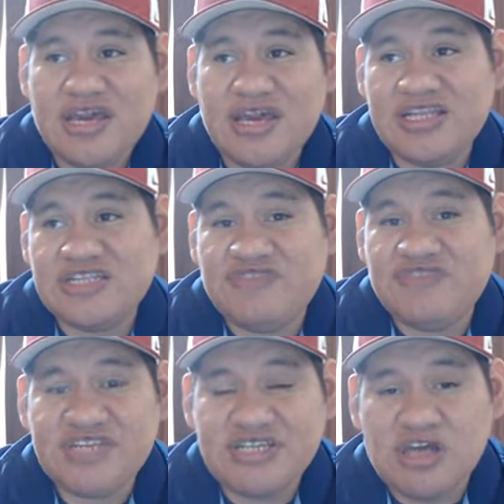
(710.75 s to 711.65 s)
and it's
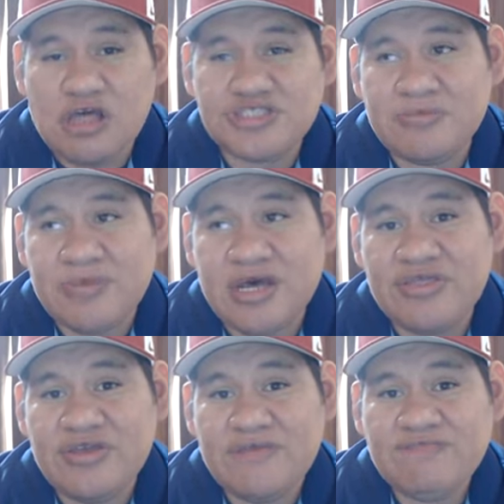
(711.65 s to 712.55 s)
$15 a
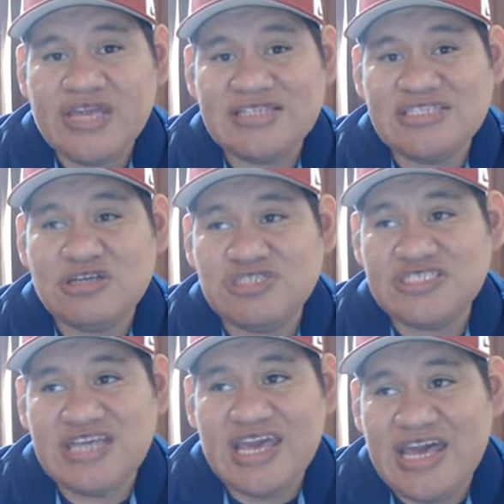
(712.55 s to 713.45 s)
month. And so
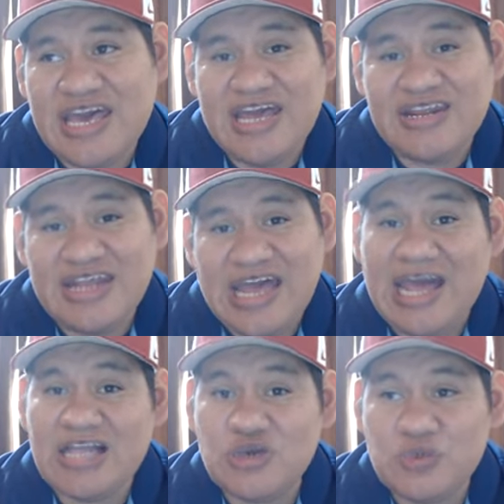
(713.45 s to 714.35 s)
today I added a
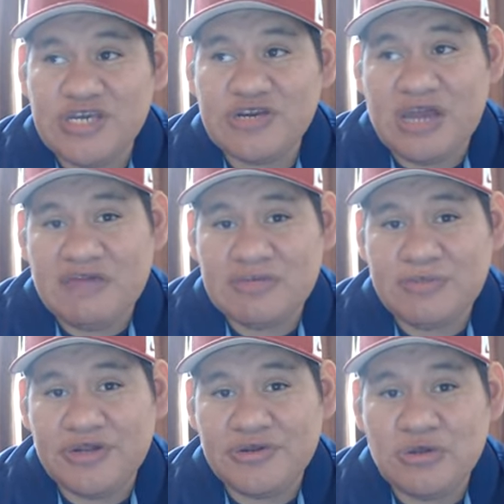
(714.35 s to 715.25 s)
Halloween graphic
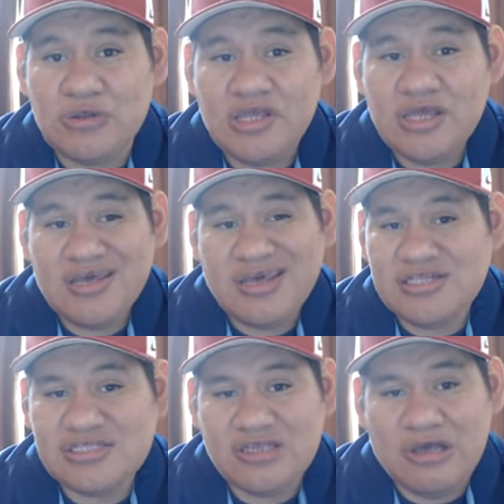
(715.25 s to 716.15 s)
bundle.
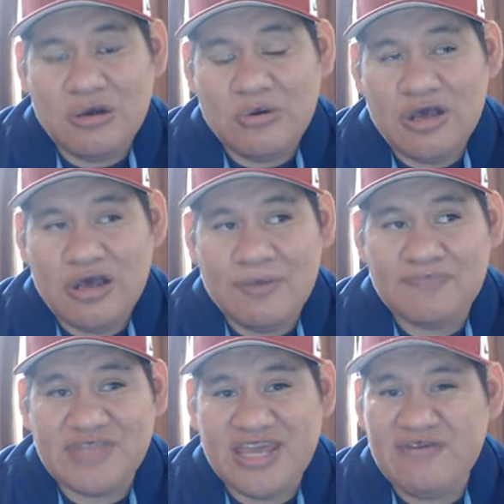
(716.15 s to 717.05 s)
And so
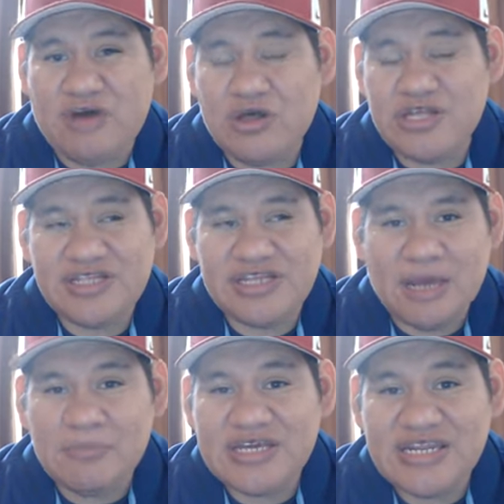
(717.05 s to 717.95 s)
they have all, and then
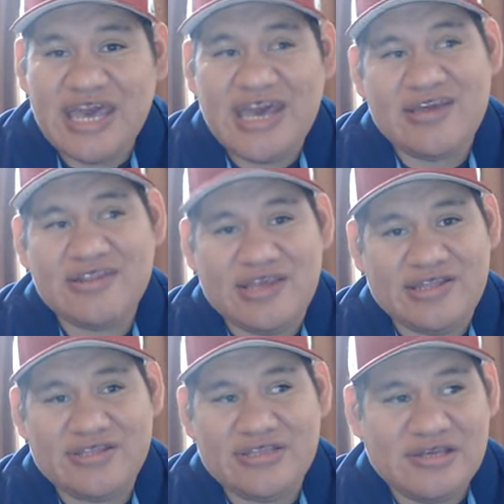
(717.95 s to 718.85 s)
I'm going to add
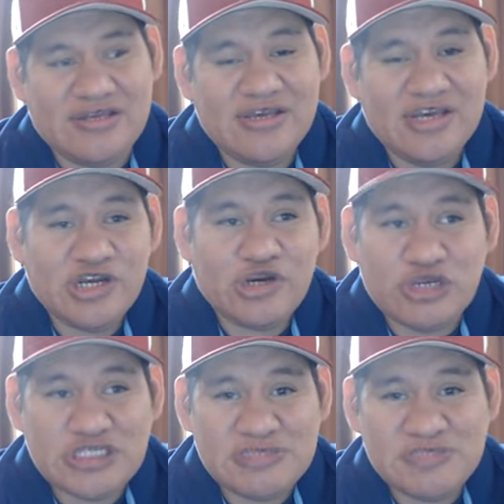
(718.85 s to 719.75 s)
like the
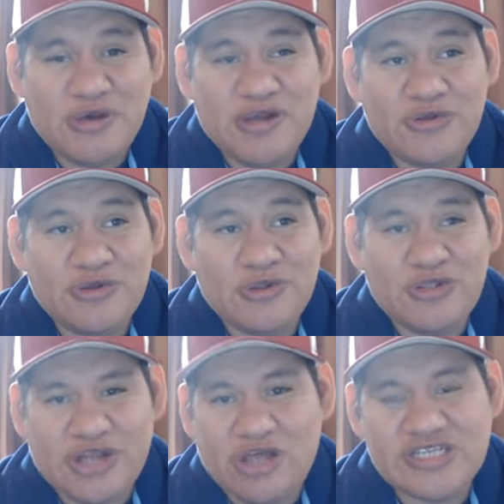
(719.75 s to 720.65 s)
Christmas
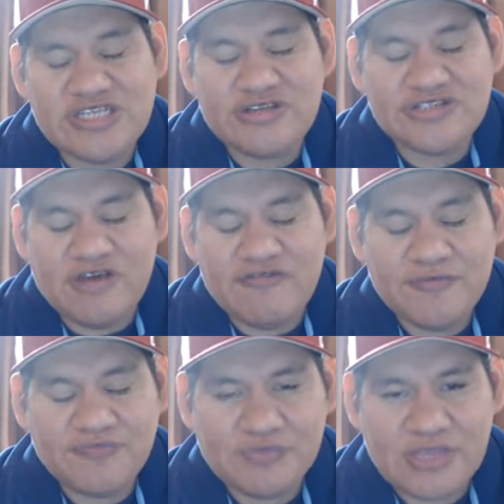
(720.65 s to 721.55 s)
bundle and all this other stuff.
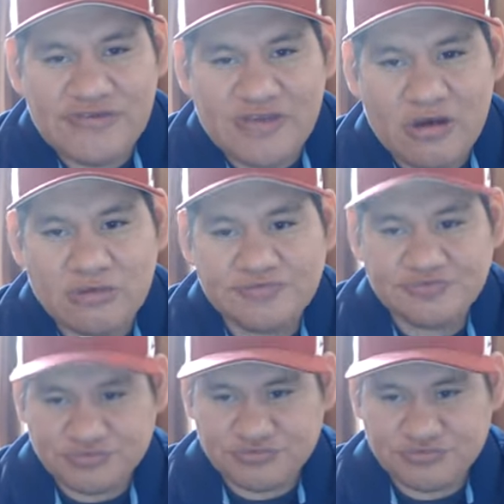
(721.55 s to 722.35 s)
So